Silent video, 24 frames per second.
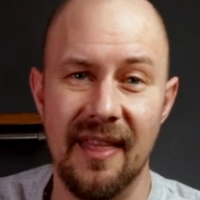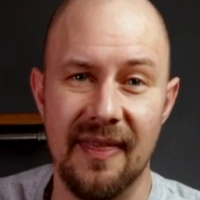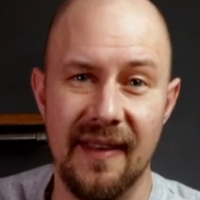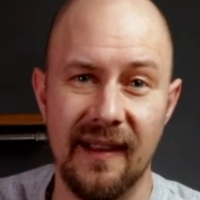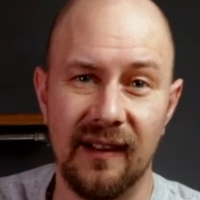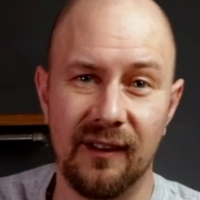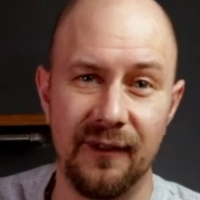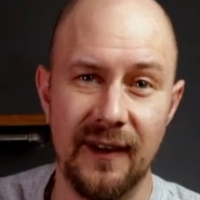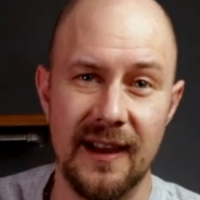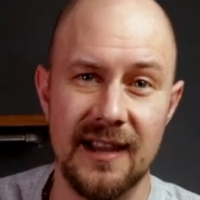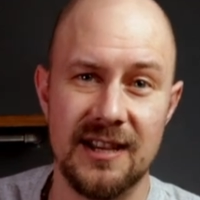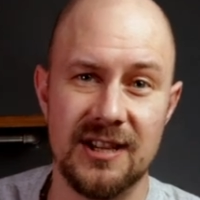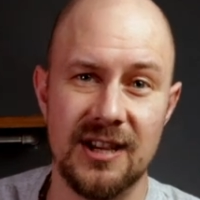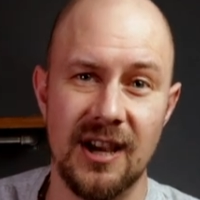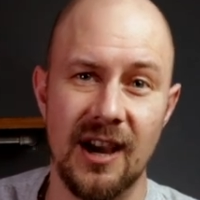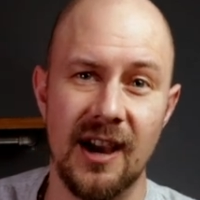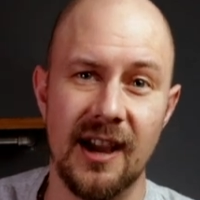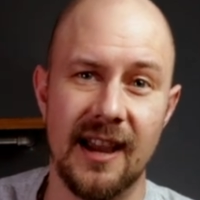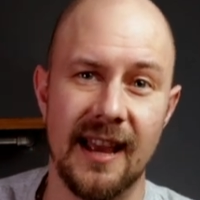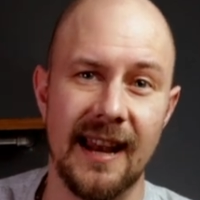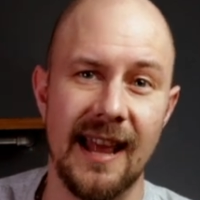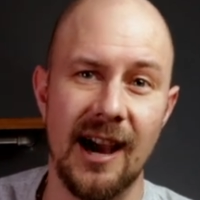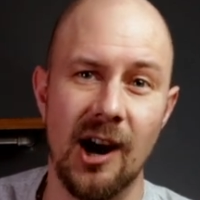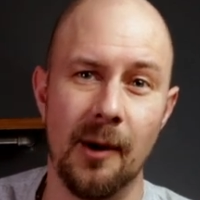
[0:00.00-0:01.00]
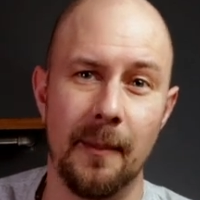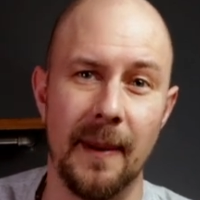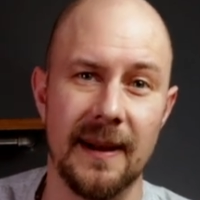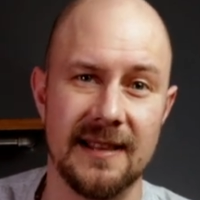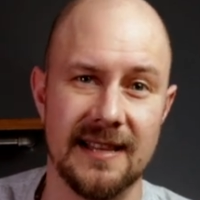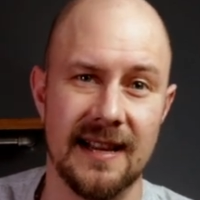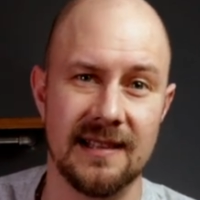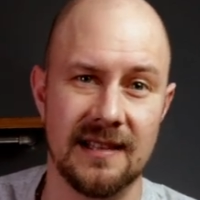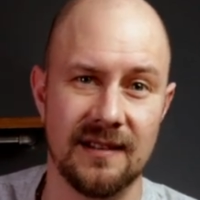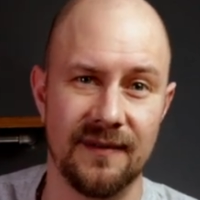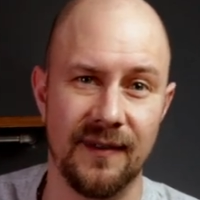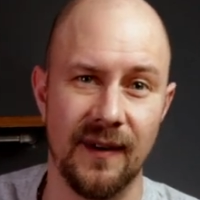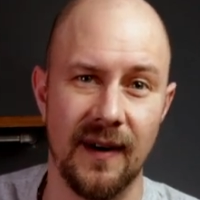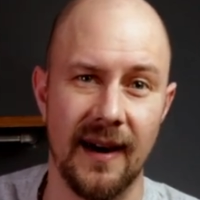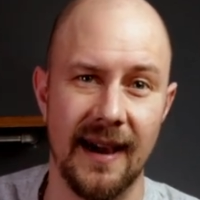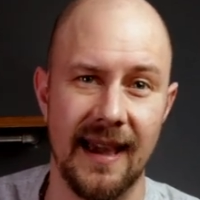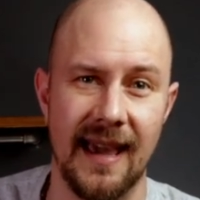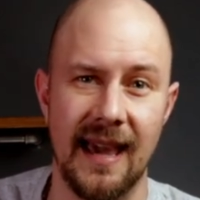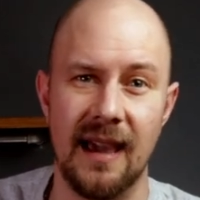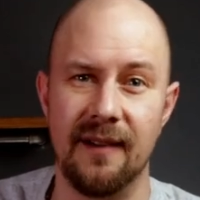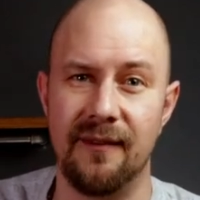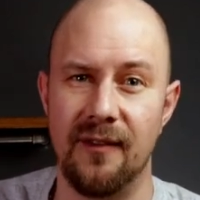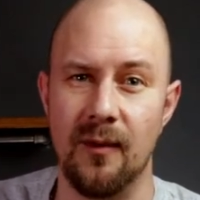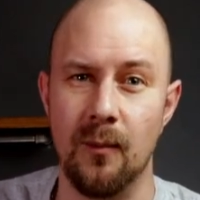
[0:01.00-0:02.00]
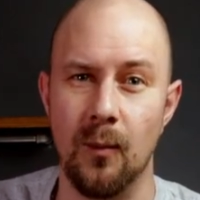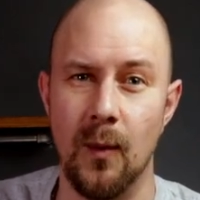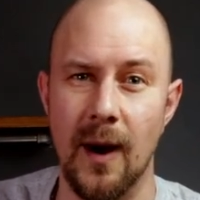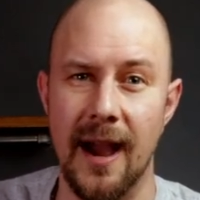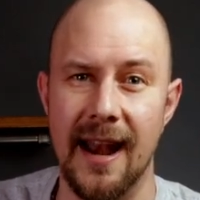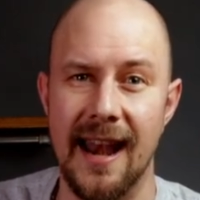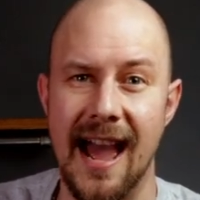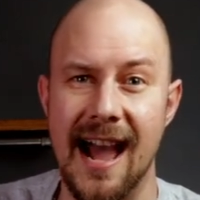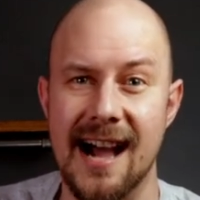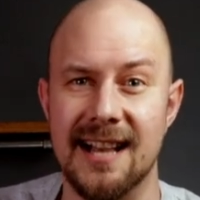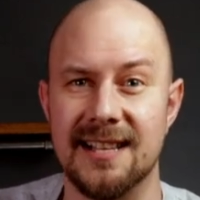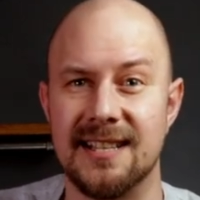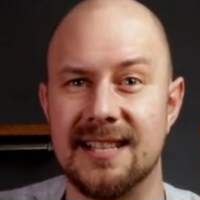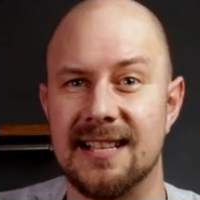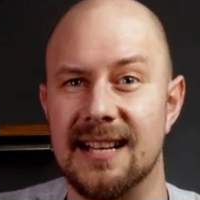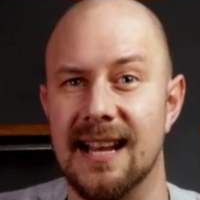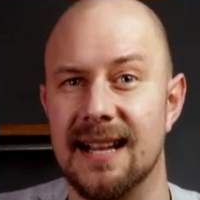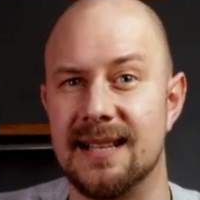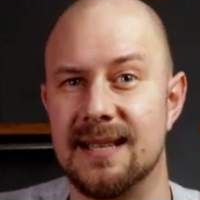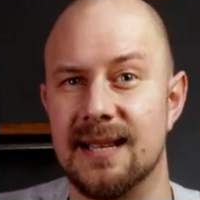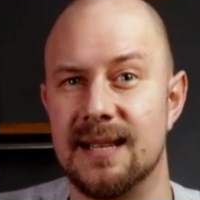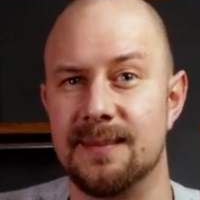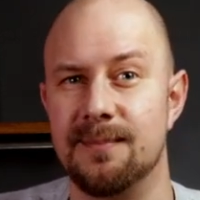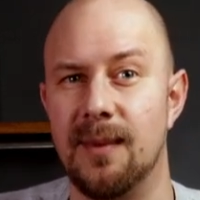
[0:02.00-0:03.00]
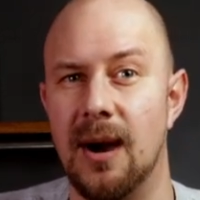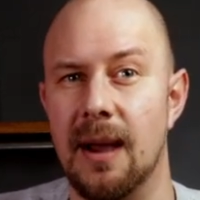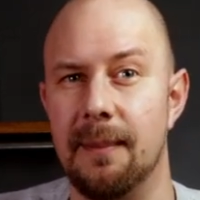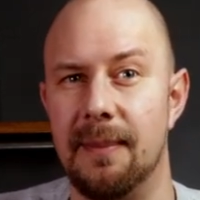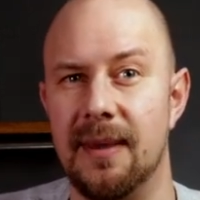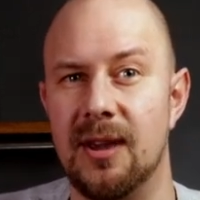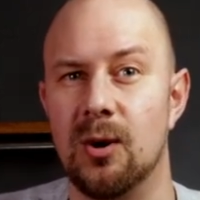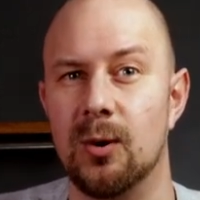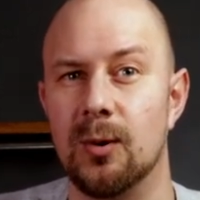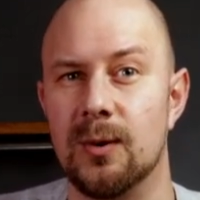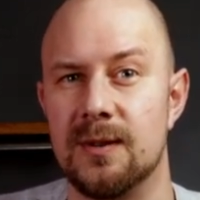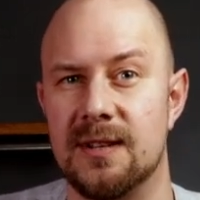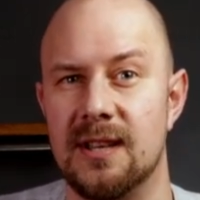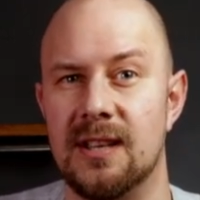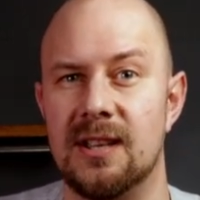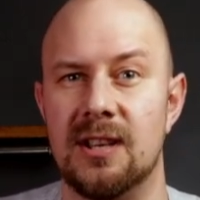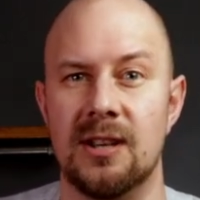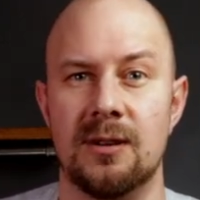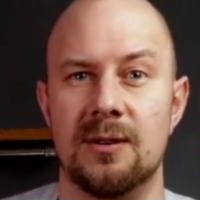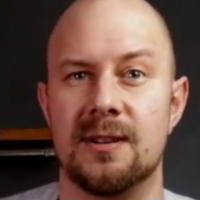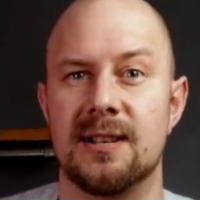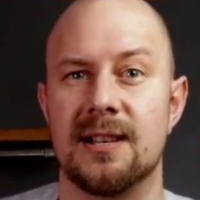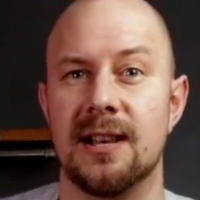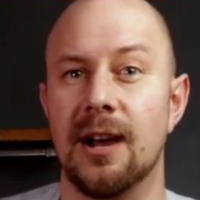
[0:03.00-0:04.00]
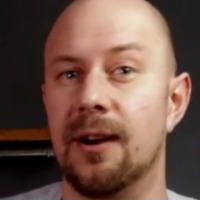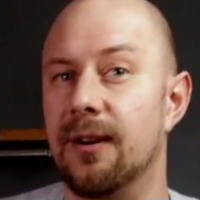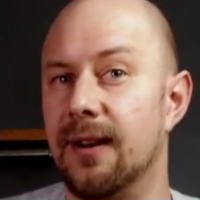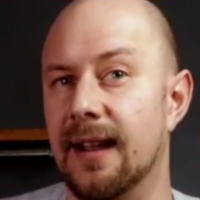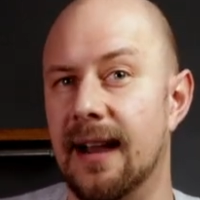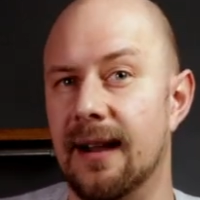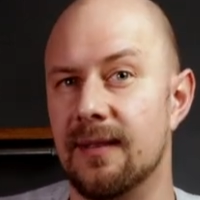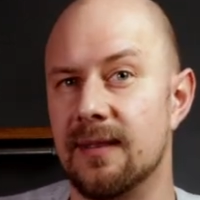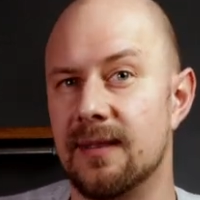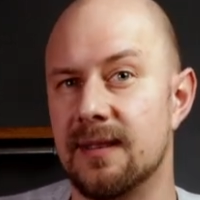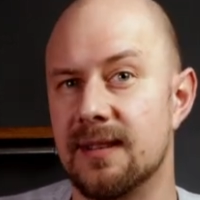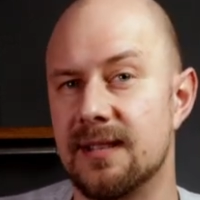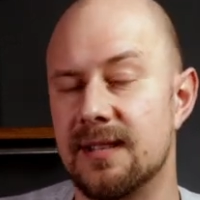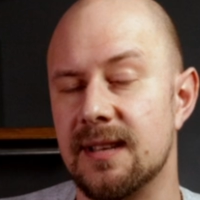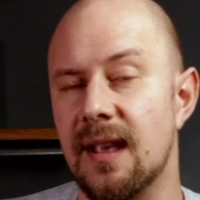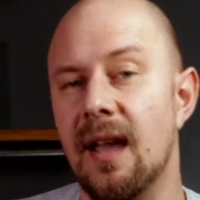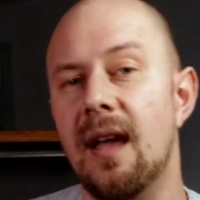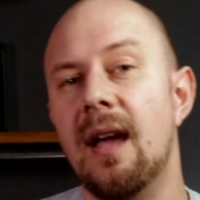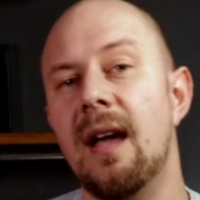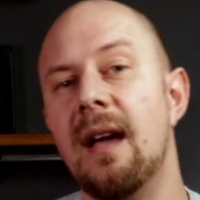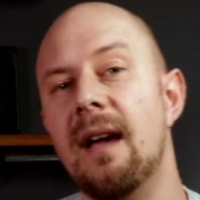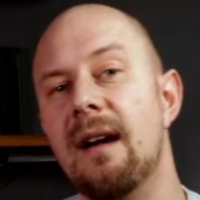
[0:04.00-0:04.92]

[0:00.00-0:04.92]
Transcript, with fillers: This feature can help identify if and when HAS might be causing you slowdowns.